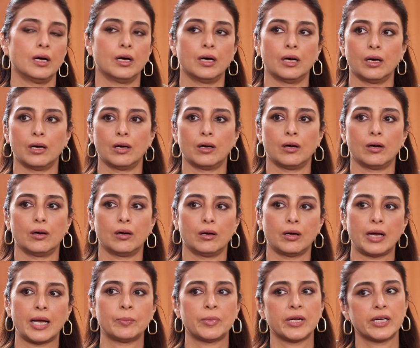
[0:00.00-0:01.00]

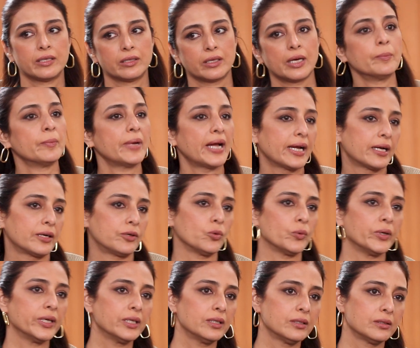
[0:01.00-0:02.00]
I might come back to
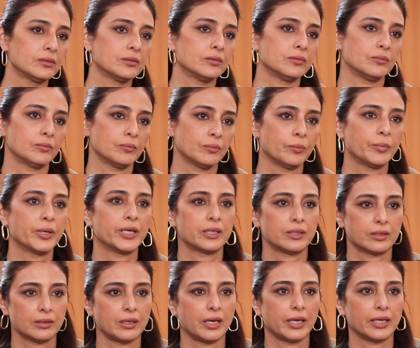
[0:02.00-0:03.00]
it, but
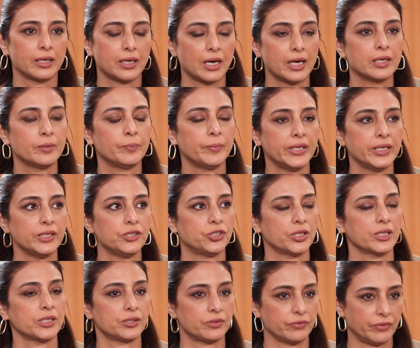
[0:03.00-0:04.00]
I can't be
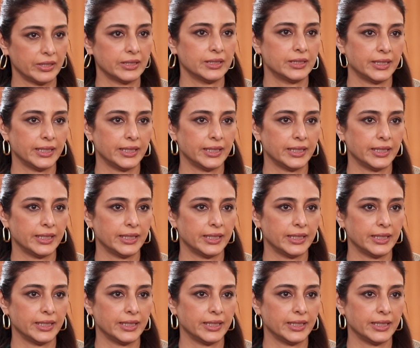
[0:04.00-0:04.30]
just one